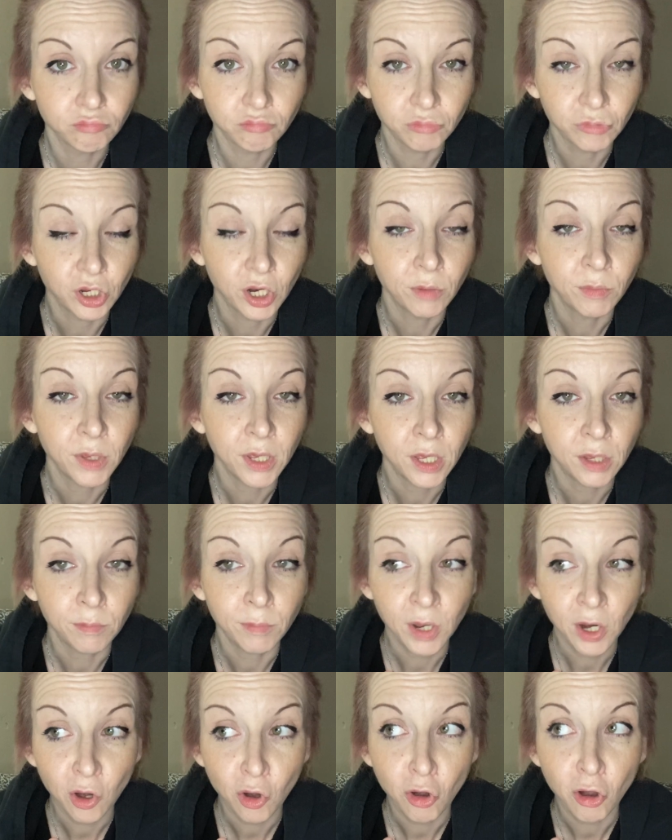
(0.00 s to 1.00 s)
gonna be
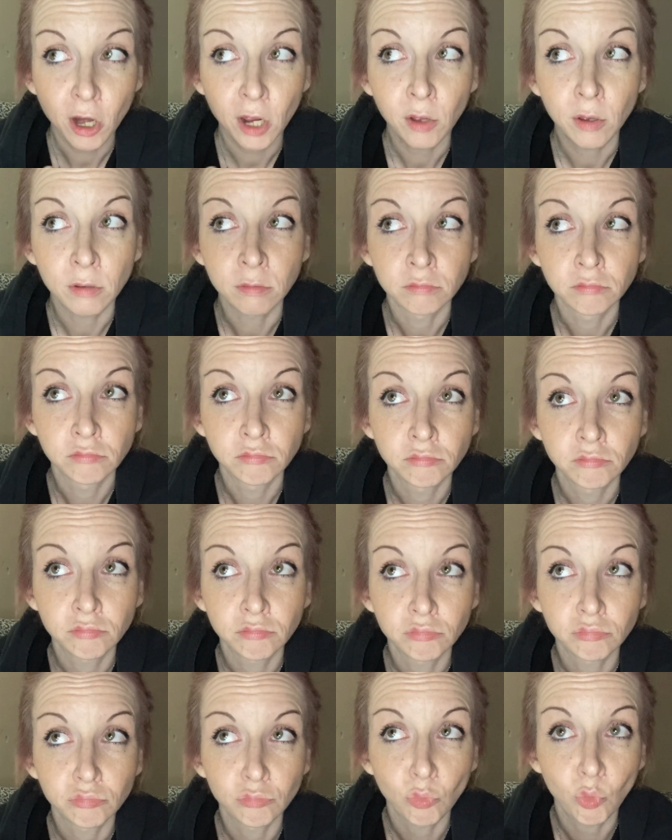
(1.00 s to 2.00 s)
mirroring
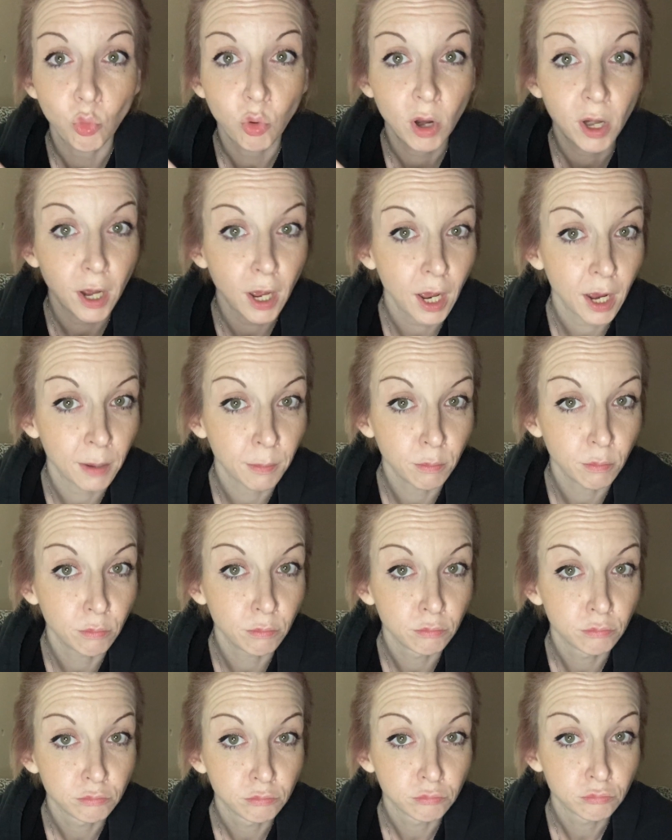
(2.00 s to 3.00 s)
what I'm
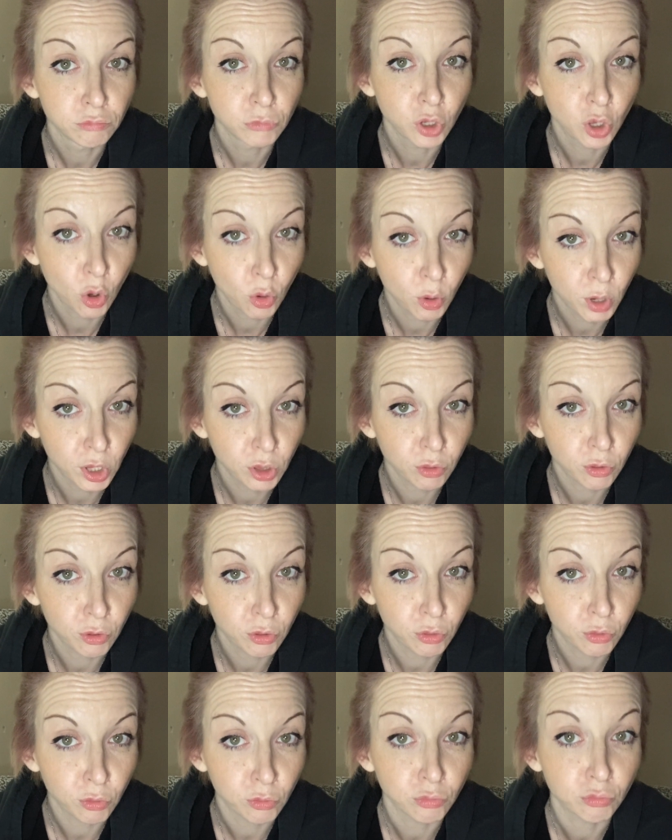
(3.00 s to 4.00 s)
going
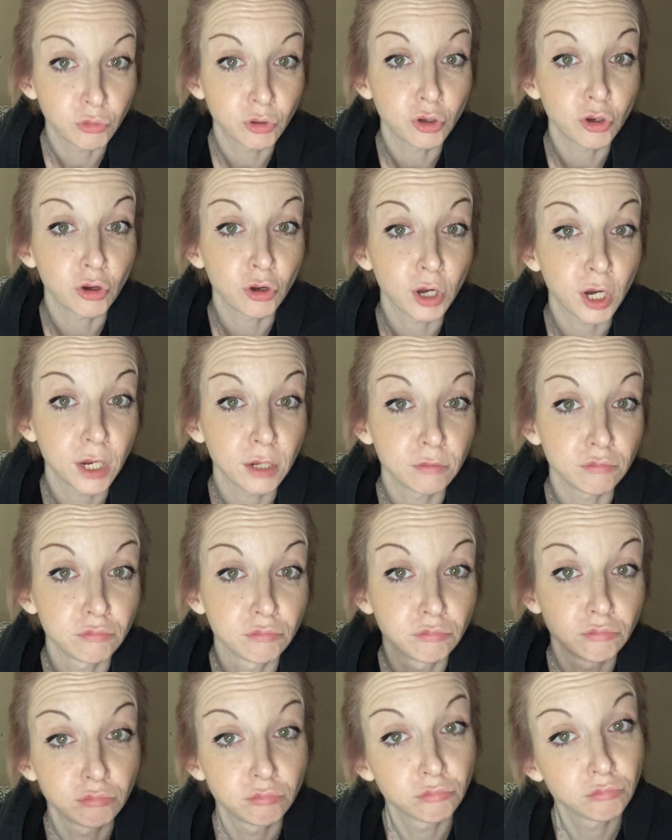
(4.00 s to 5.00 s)
through during
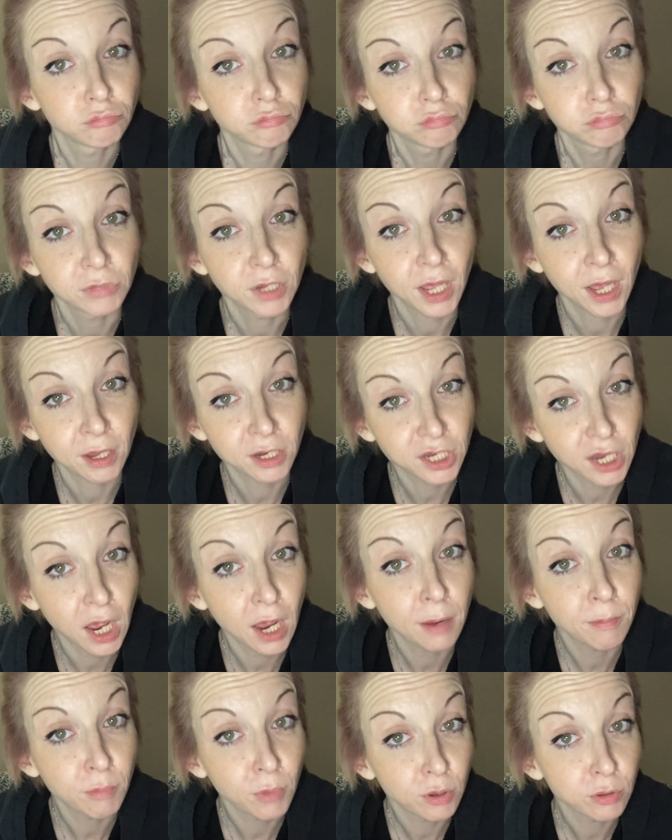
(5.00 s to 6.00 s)
that
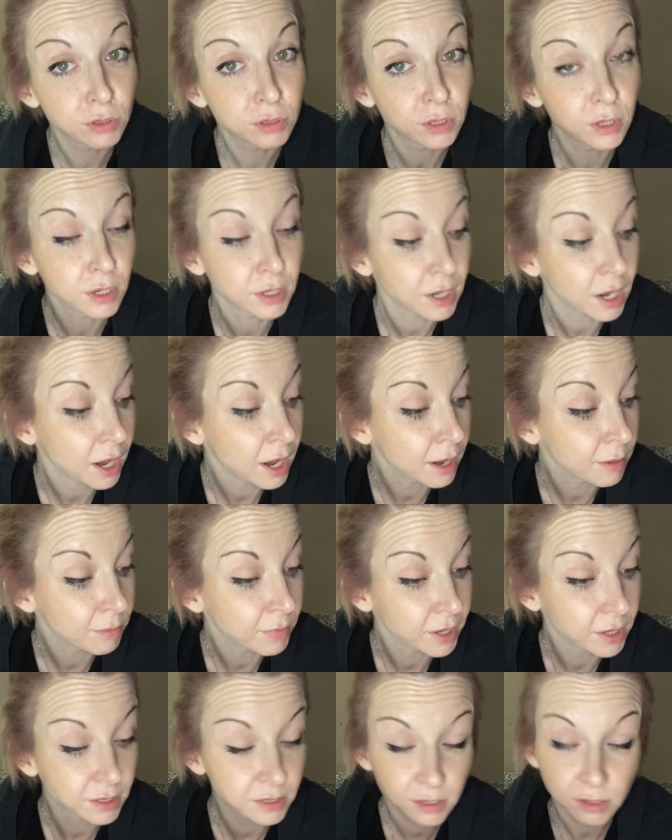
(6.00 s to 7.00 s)
time most of the time,
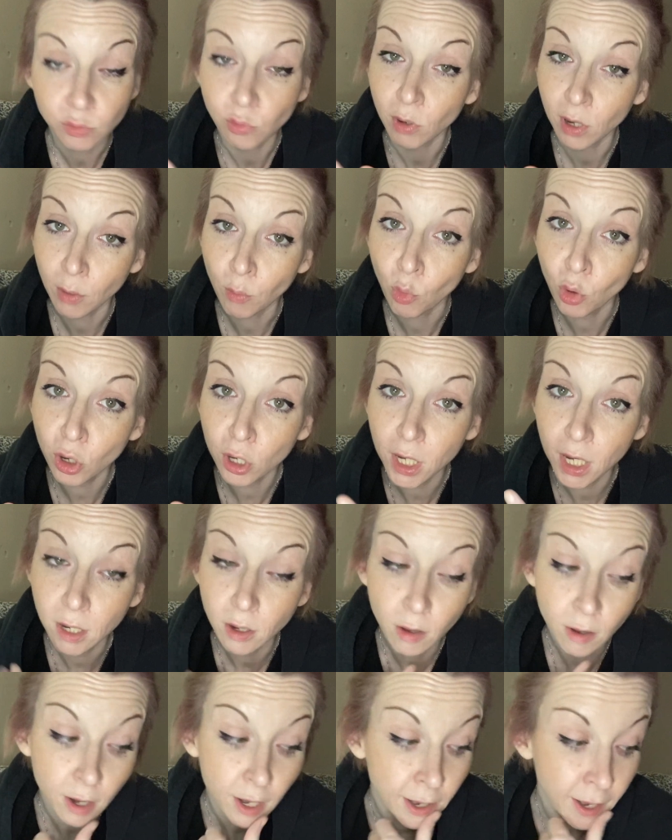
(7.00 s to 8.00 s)
because it's what I'm working
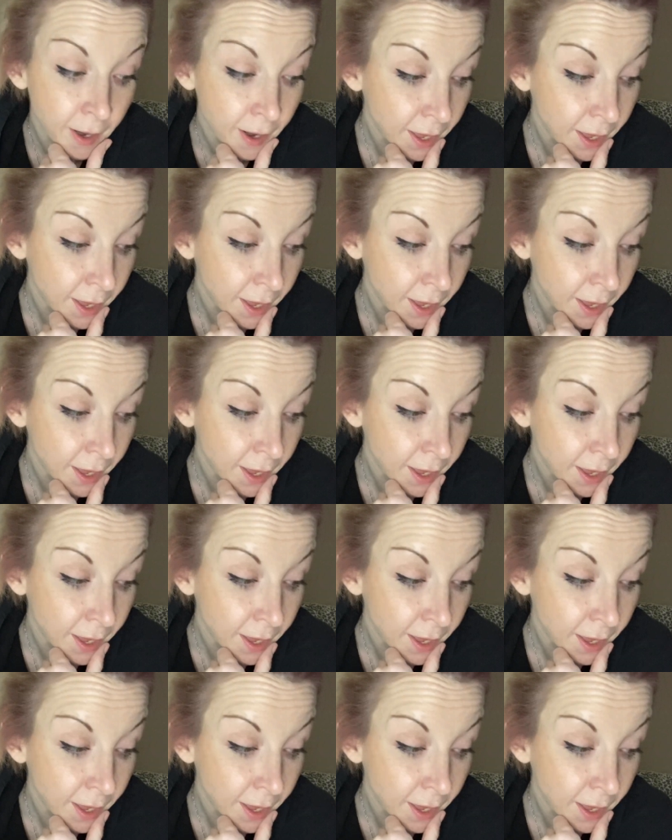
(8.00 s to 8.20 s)
on